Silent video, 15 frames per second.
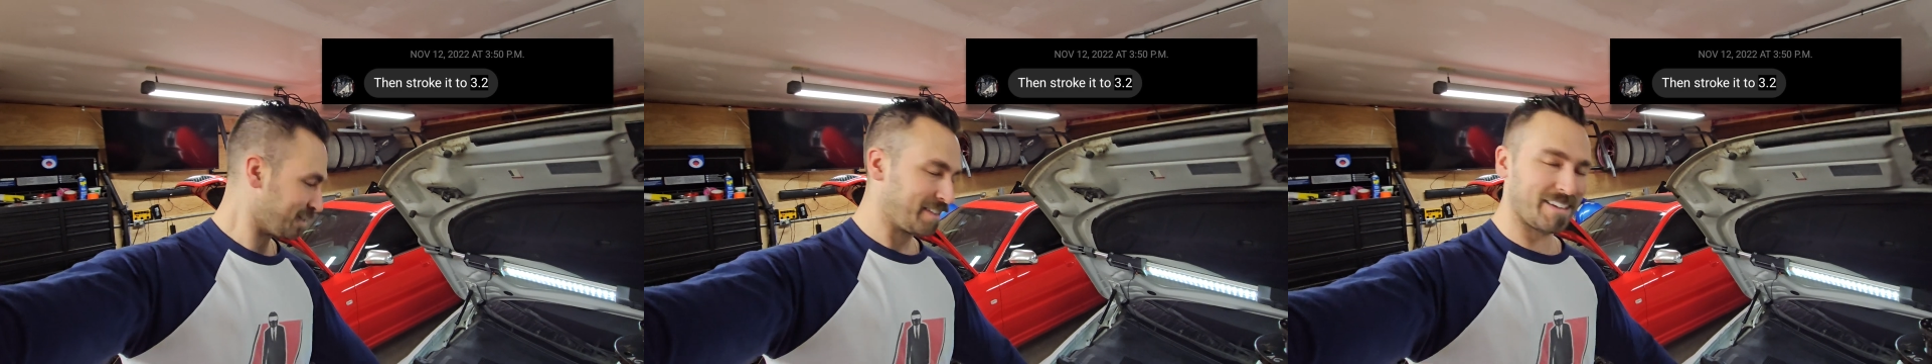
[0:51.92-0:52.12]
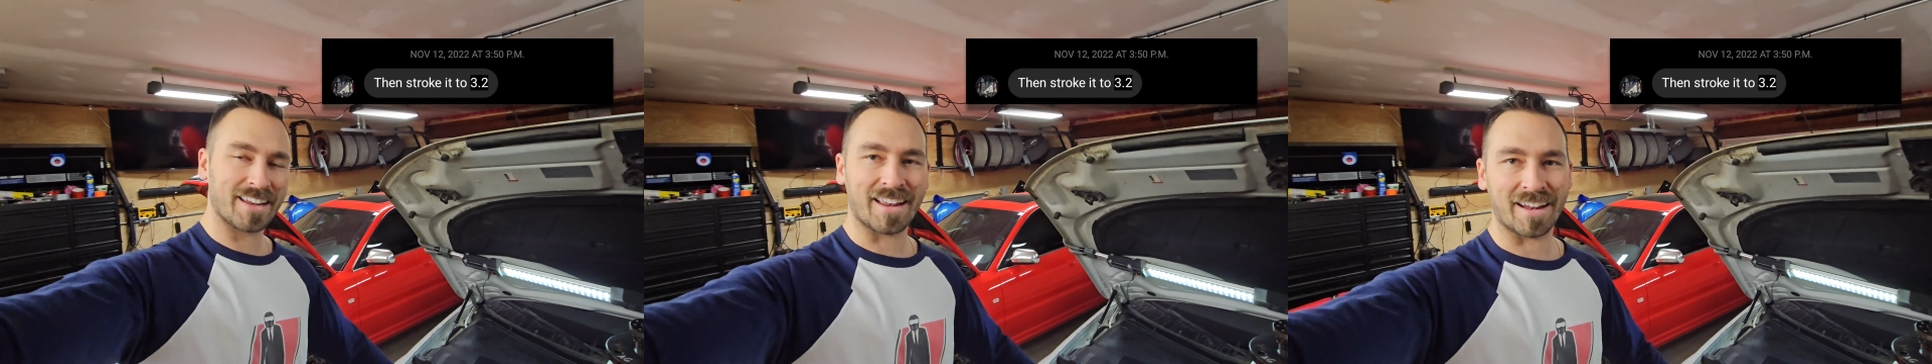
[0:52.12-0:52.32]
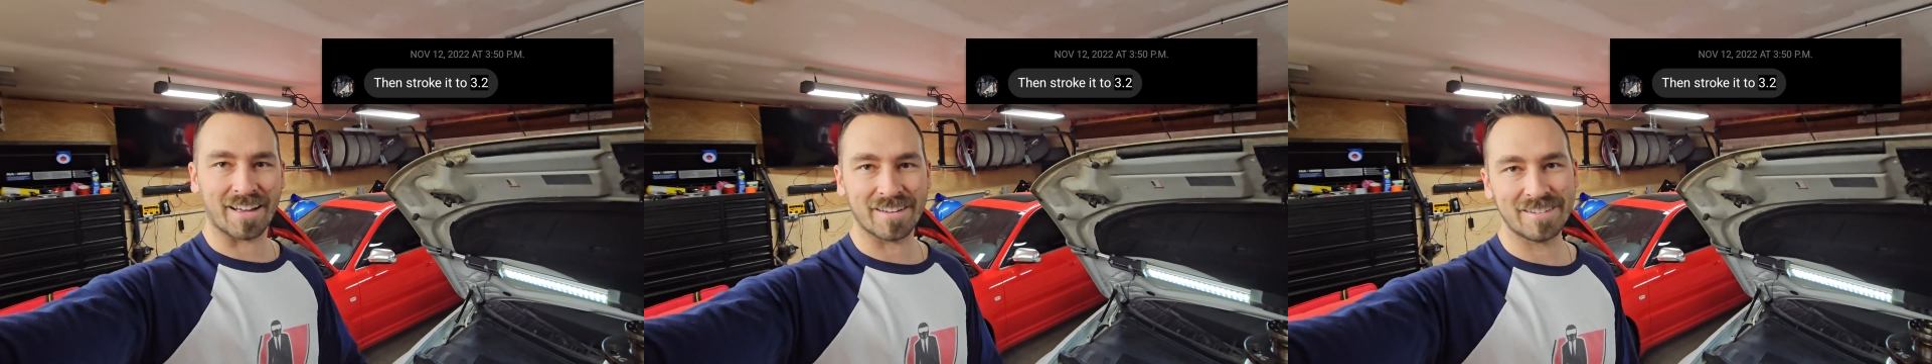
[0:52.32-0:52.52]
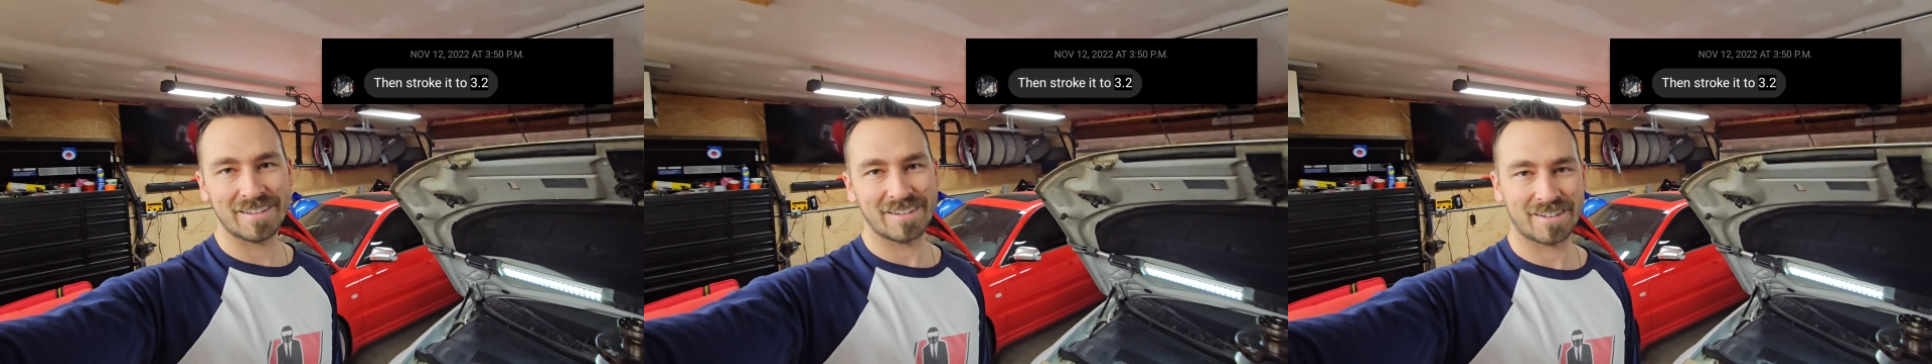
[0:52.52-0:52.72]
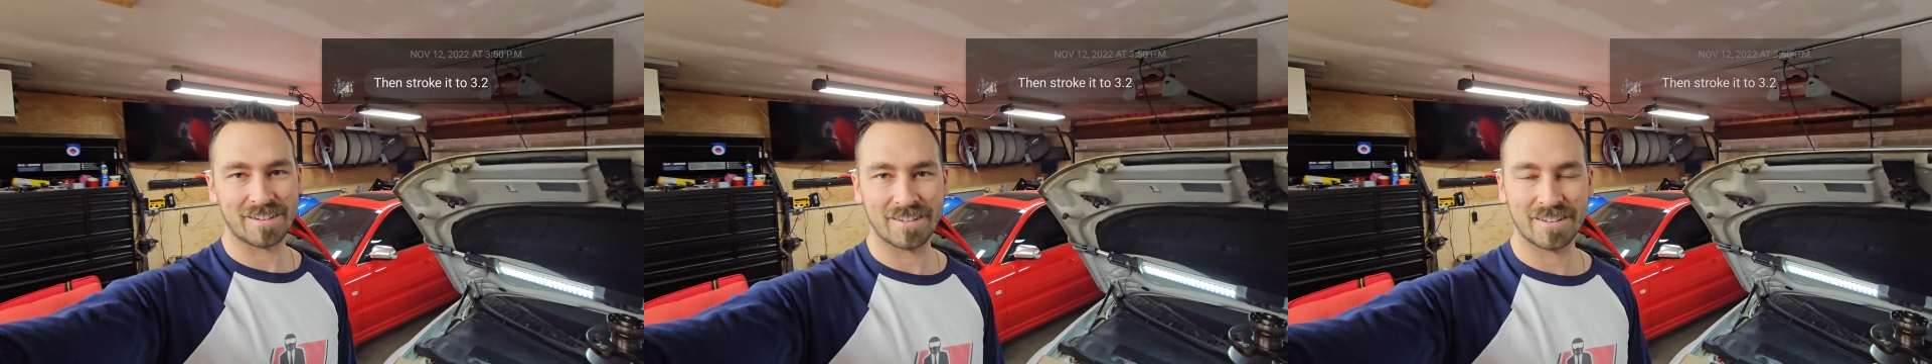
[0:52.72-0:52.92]
nah, nah.
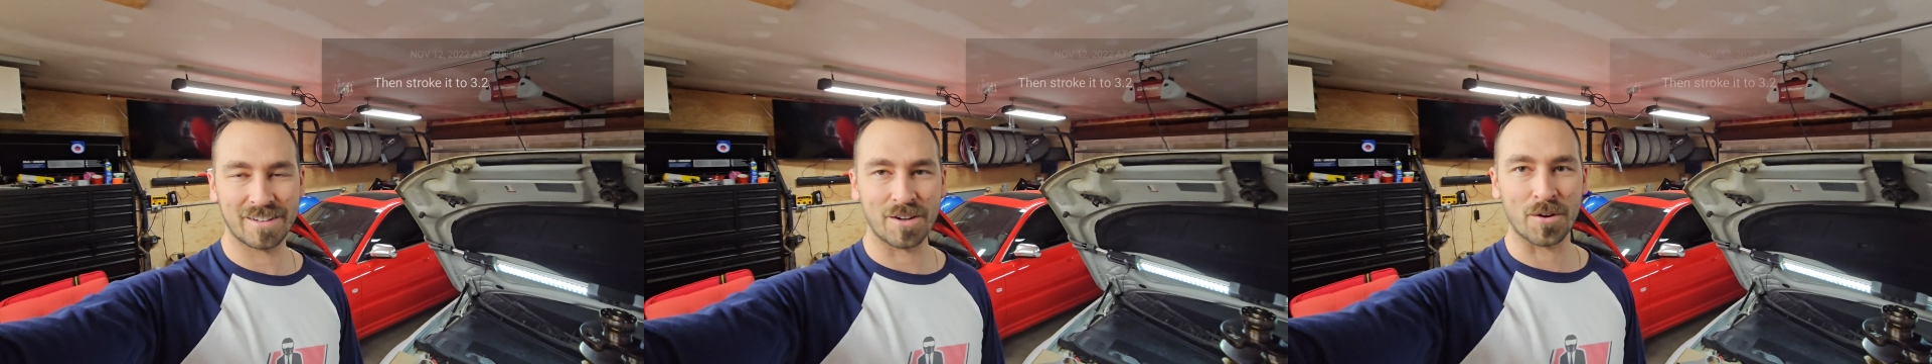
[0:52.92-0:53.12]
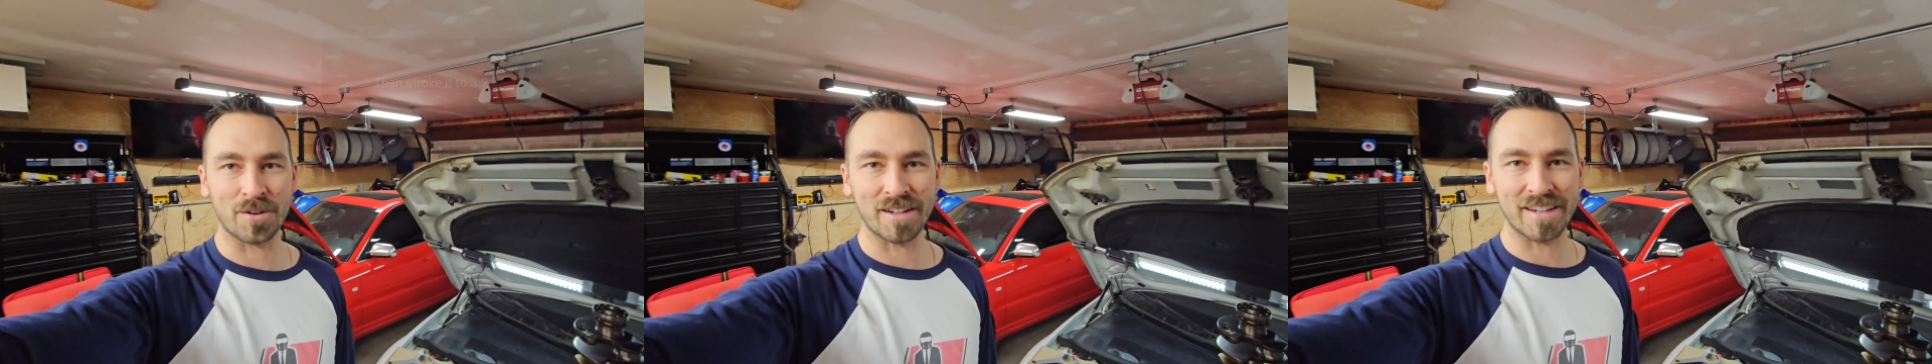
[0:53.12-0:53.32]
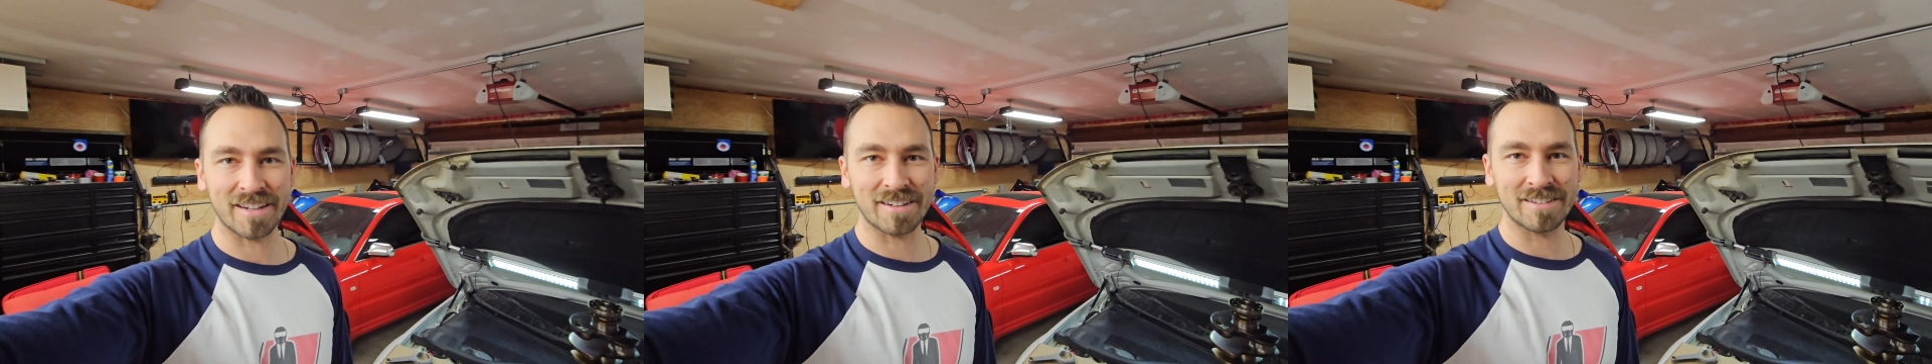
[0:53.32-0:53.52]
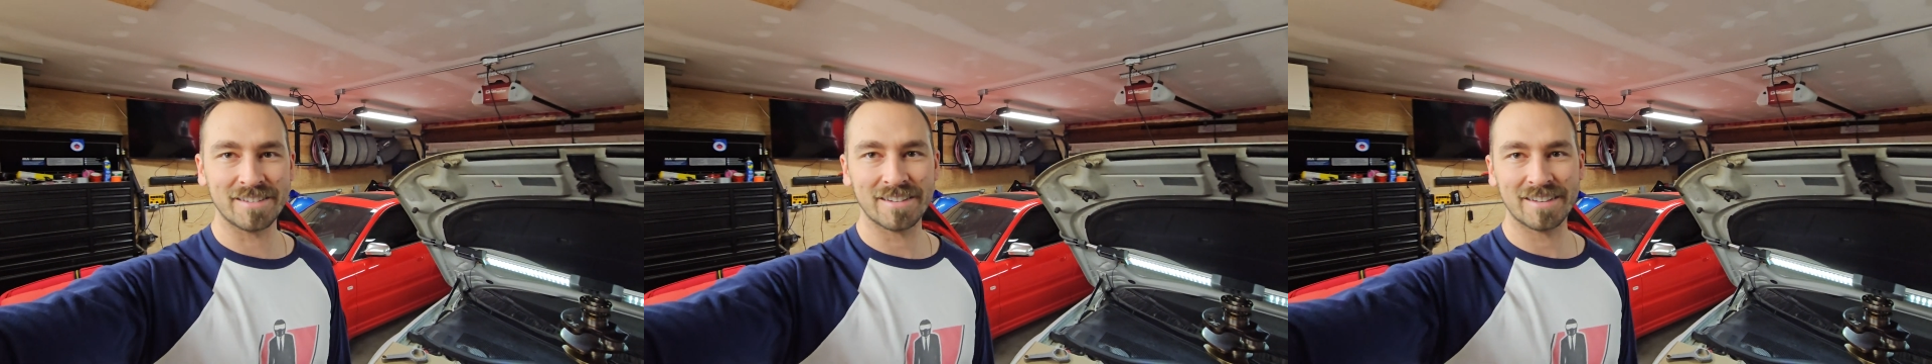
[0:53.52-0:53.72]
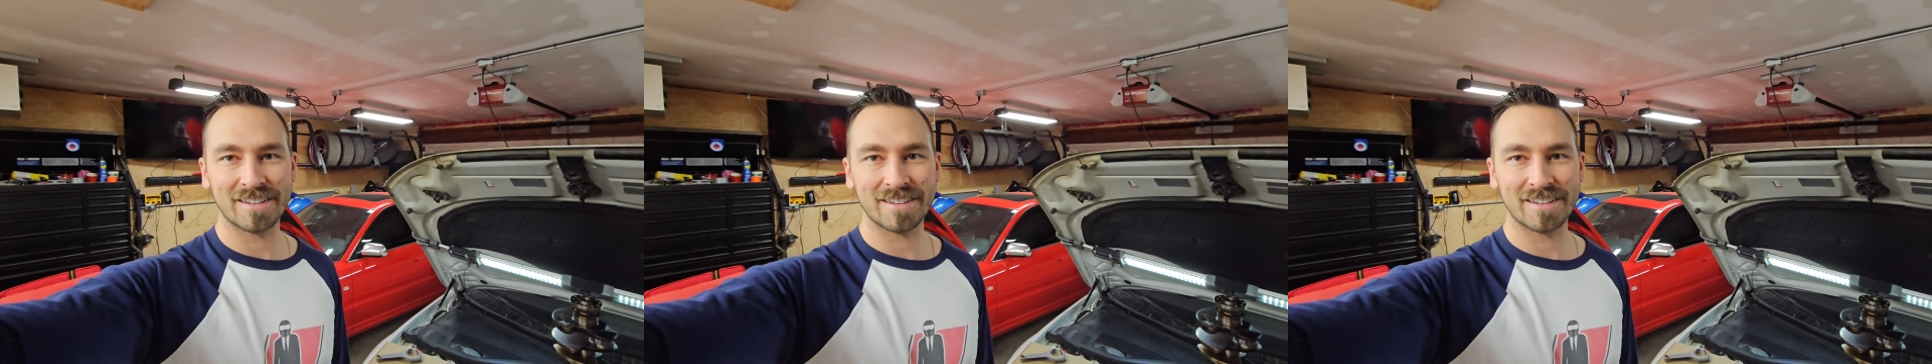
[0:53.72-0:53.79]
No need.